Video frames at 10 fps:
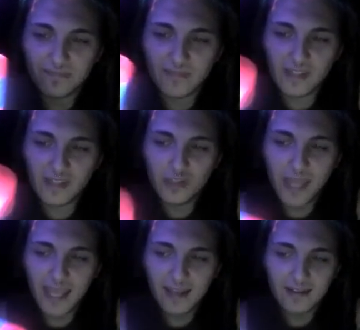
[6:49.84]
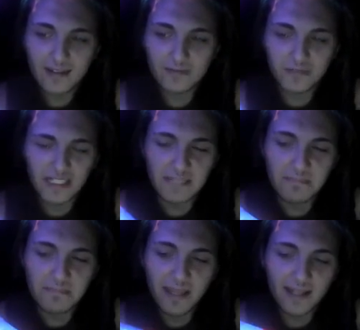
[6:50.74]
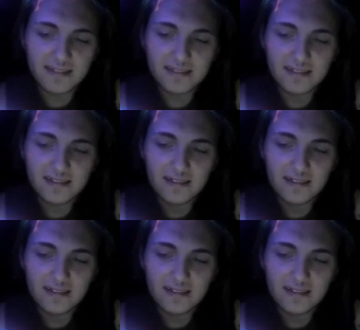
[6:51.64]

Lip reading: You can't really mix